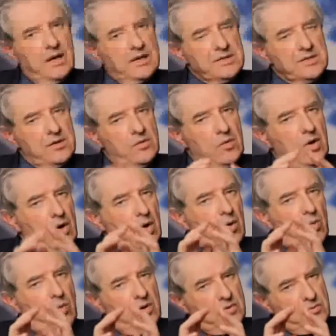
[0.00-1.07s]
So
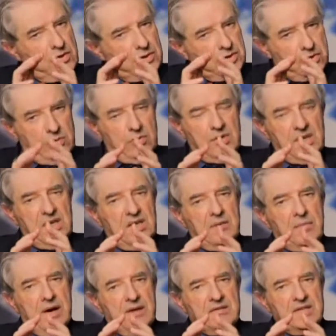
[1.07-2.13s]
what we're talking
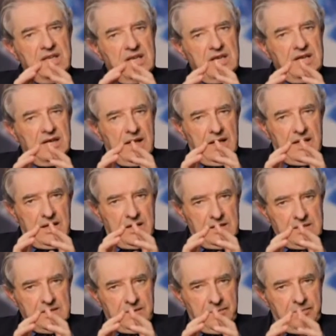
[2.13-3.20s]
about here
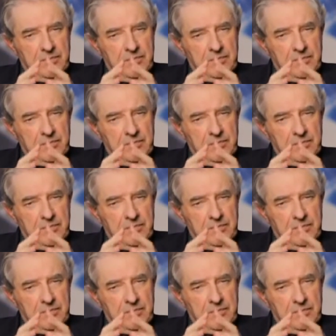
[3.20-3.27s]
is